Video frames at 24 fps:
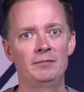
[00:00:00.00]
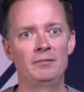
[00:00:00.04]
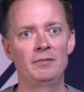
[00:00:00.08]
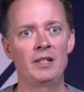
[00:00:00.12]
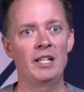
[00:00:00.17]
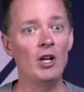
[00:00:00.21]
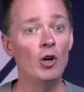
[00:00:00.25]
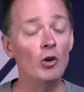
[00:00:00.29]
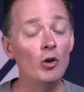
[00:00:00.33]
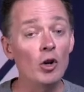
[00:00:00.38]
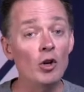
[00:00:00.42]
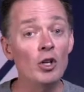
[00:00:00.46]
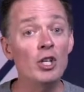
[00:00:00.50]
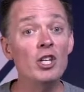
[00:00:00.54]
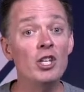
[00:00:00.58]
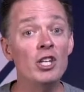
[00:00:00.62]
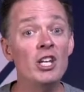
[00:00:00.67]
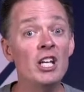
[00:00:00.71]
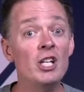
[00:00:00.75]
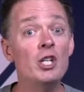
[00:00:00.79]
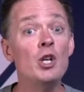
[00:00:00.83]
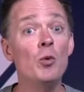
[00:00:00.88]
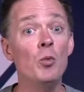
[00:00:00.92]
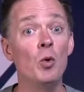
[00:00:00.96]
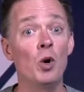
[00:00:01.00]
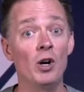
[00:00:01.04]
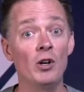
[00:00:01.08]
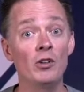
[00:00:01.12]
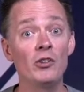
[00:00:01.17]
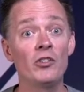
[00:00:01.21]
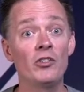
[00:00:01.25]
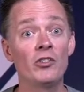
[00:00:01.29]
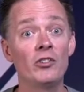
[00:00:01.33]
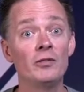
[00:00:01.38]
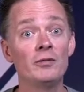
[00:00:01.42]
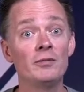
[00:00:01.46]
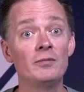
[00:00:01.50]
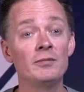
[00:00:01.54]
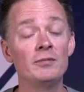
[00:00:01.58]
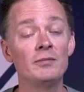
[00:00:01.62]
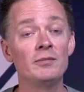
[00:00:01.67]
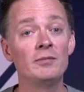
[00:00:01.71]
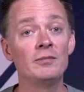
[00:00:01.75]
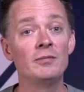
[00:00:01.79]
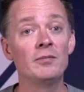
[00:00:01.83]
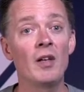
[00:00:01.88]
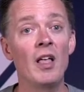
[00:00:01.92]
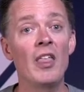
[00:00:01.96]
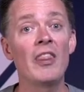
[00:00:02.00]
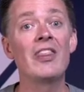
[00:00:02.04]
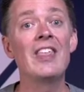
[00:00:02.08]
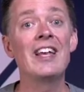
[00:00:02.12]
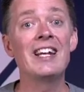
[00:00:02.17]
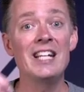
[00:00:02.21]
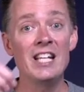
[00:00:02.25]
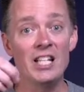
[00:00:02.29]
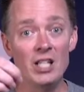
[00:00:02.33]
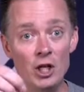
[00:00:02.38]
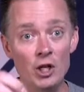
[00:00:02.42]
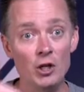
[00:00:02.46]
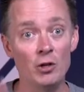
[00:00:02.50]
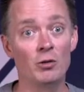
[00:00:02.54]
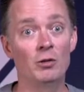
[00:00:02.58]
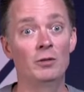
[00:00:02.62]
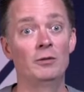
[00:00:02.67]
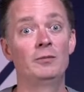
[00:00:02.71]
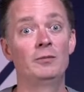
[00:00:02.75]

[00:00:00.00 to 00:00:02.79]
They don't need your words. They need you.